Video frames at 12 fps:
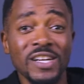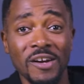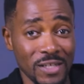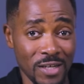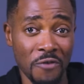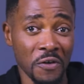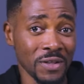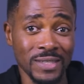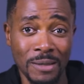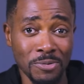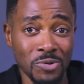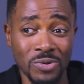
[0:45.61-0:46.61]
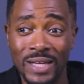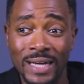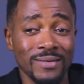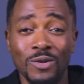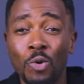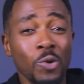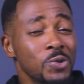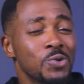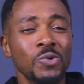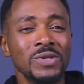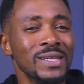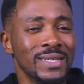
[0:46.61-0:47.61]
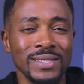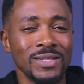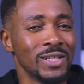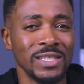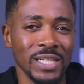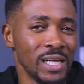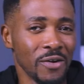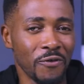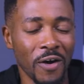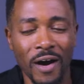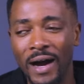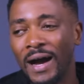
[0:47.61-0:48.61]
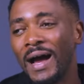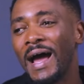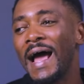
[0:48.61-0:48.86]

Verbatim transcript: it herself on this episode that the whole school thing isn't just gelling for her.